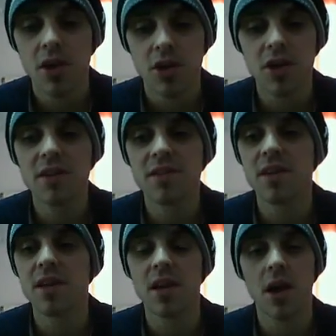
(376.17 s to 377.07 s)
you're going to
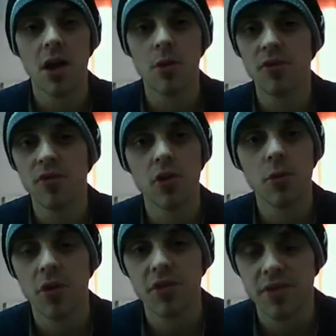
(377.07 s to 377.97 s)
see full
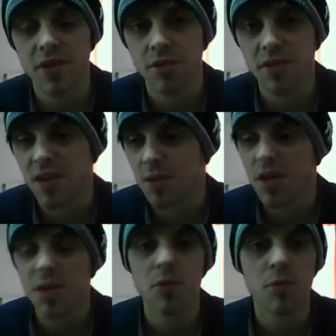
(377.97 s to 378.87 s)
of positivity,
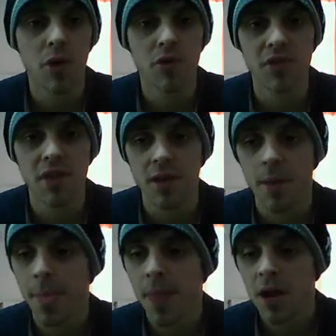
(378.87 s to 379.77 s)
people
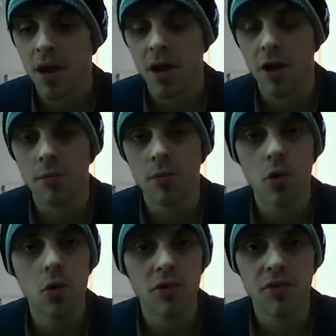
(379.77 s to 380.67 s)
posting
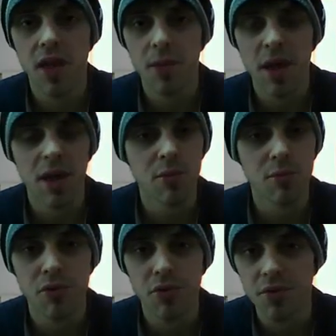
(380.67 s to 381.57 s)
all of their
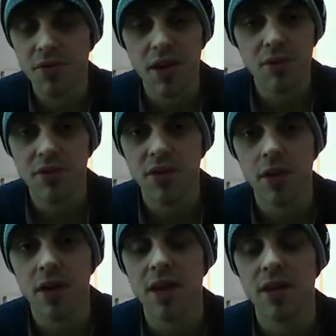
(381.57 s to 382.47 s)
payment proofs and everything
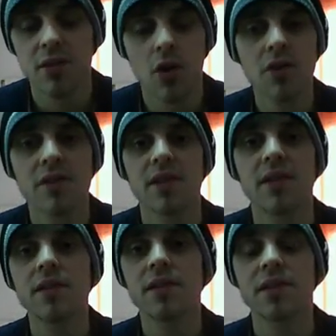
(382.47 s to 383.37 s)
like that. So honestly,
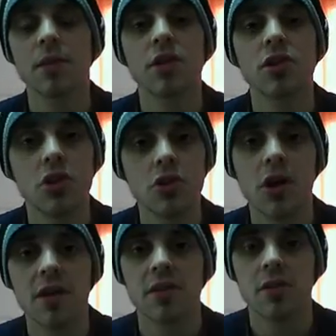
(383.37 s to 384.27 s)
this is something that you
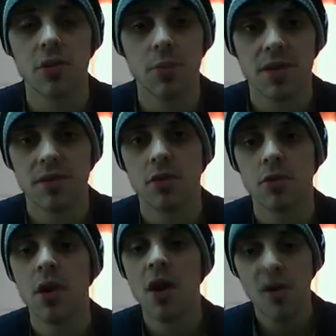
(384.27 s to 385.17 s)
guys can commit
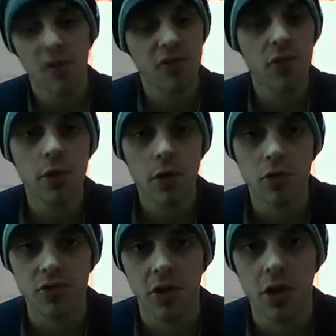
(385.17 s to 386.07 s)
to for
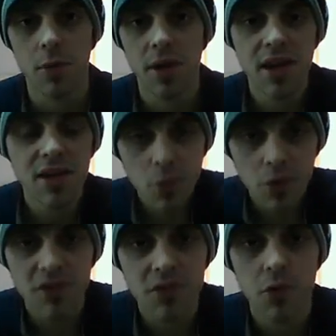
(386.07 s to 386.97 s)
long term. And that's
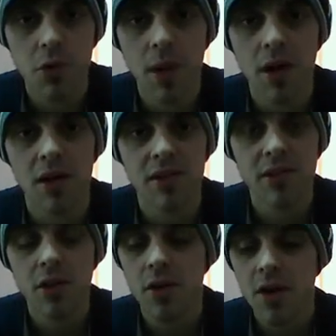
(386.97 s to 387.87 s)
what it's all about. It's
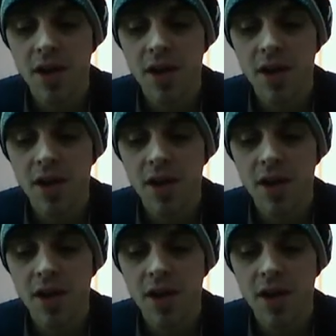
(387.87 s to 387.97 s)
not